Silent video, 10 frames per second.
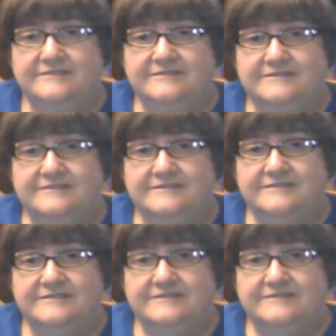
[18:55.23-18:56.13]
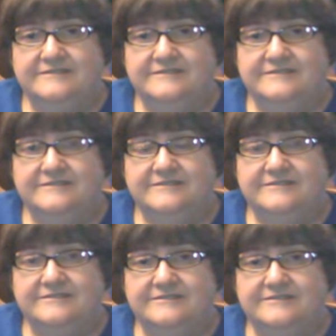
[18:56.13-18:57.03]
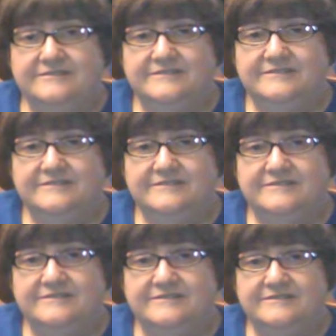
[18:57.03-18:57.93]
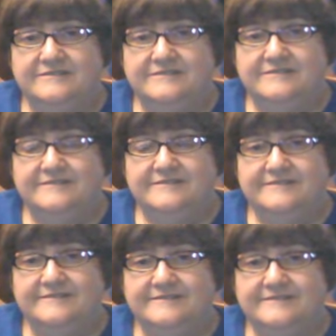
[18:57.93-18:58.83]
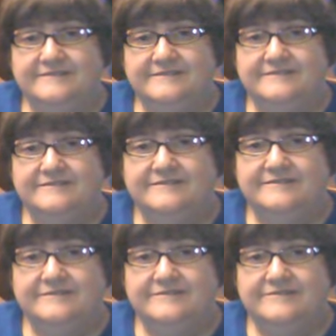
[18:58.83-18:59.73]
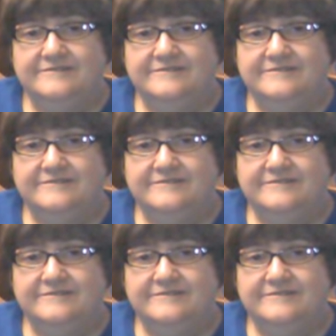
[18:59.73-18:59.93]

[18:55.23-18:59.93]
[no speech]